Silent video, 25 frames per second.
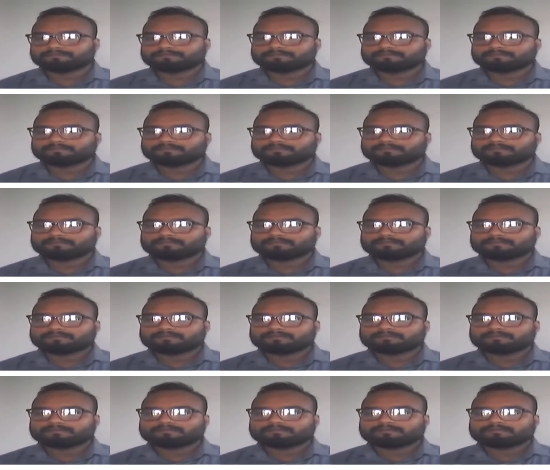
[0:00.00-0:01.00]

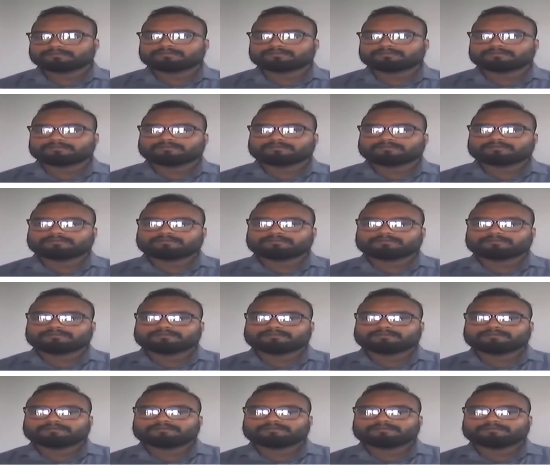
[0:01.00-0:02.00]

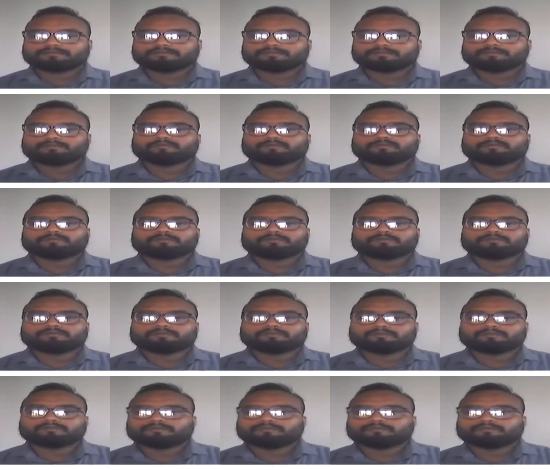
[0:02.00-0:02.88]
Nothing is said.